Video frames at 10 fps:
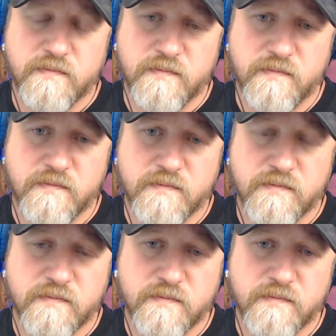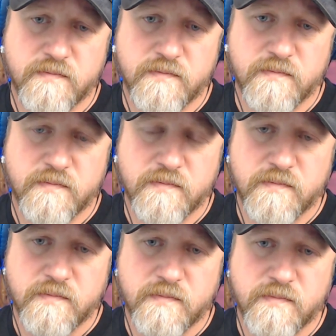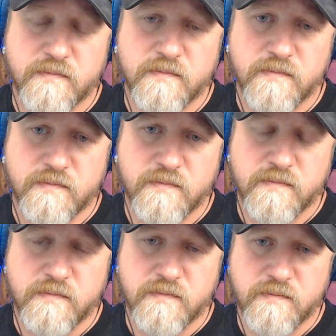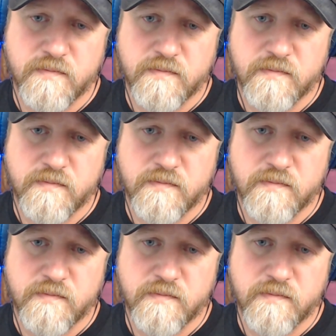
(not speaking)